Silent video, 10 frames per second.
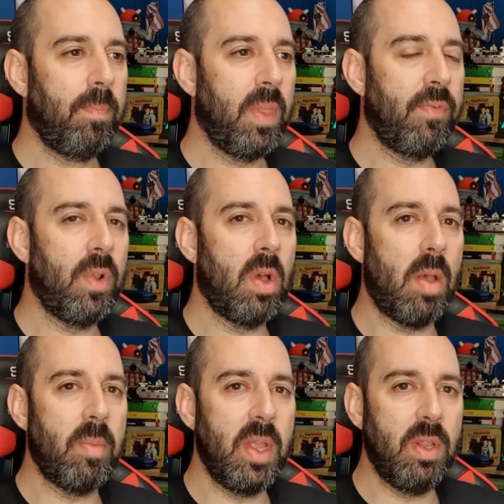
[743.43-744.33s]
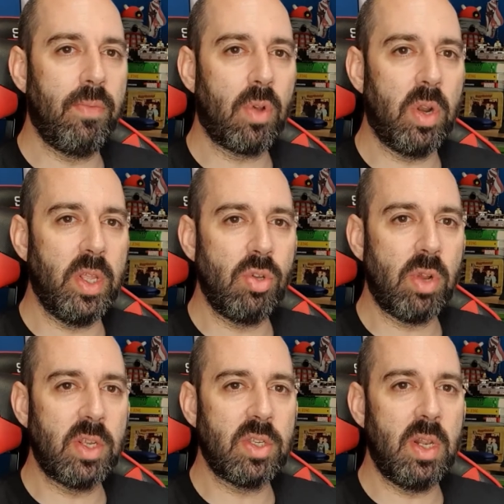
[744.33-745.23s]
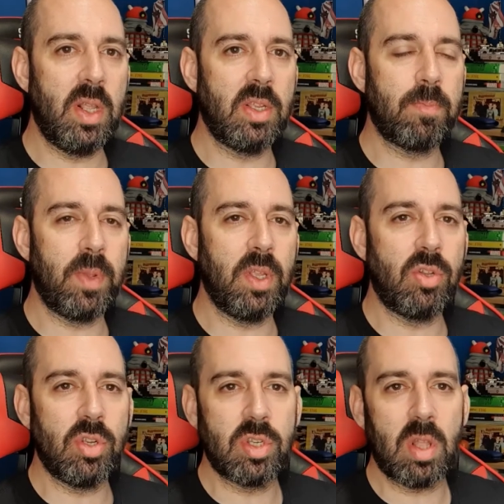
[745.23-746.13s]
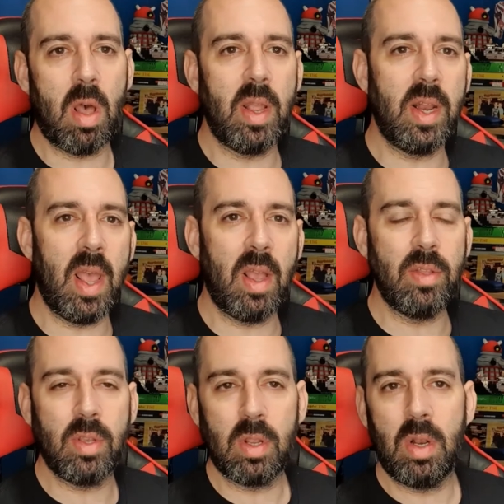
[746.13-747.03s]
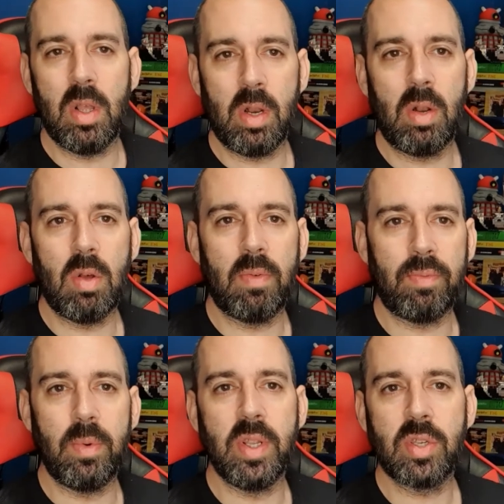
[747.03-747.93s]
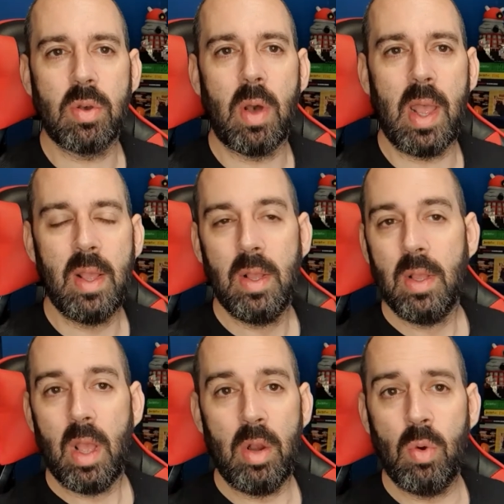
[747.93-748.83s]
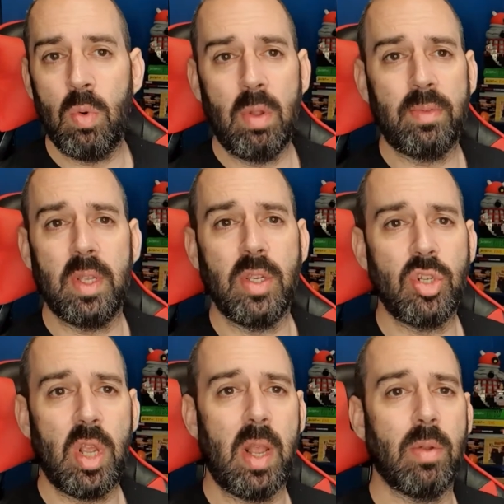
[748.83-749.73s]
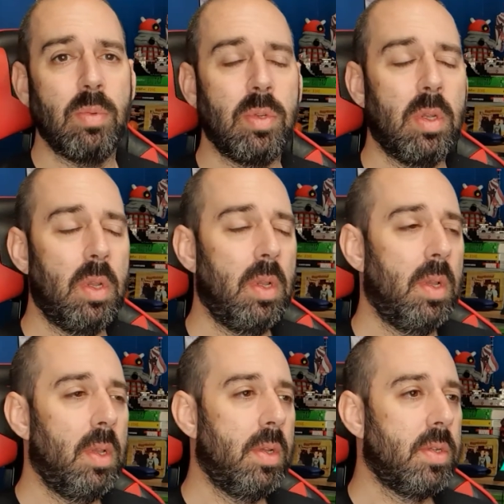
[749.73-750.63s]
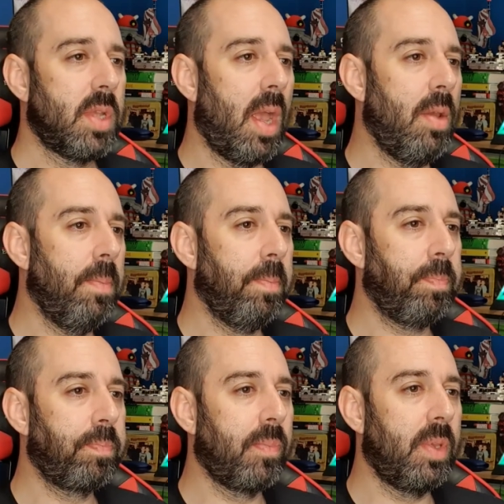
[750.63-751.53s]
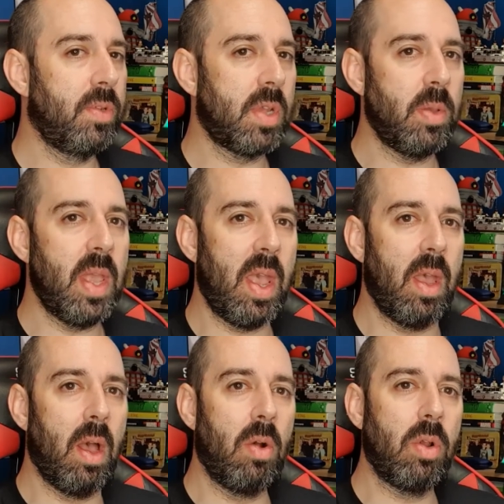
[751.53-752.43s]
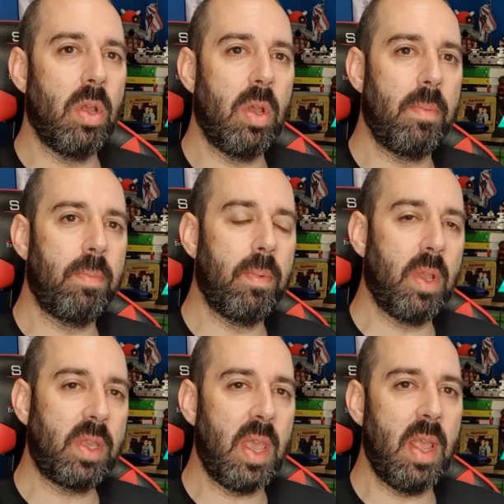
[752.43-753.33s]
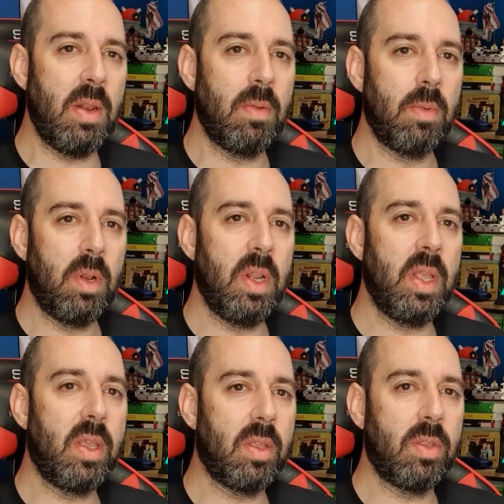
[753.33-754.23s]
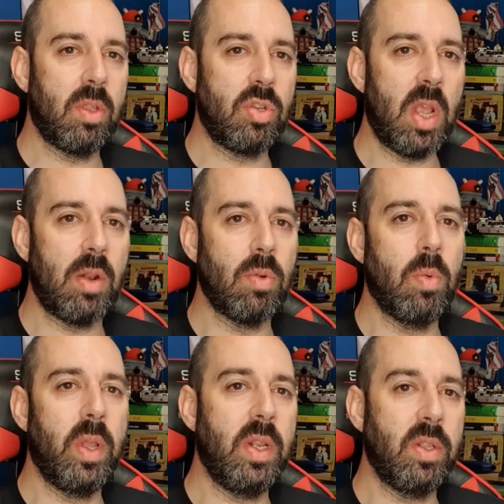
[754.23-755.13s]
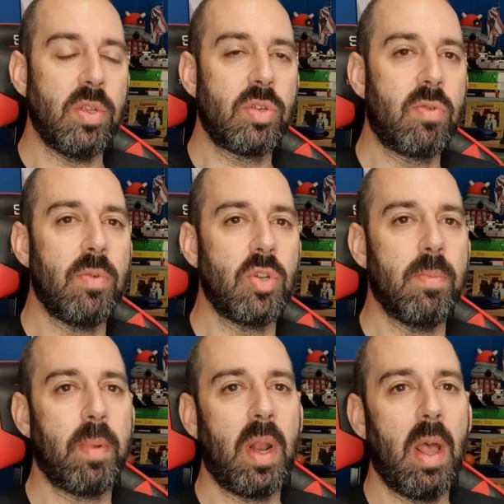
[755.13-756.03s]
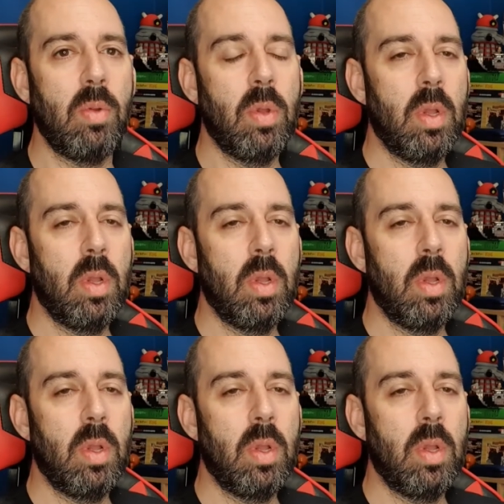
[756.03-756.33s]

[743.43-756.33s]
if you're like me and you've got an interest in this, but you're just starting out, you can learn a lot from this guy and all of these channels. So yeah, I'm going to, again, link the channel in the description below.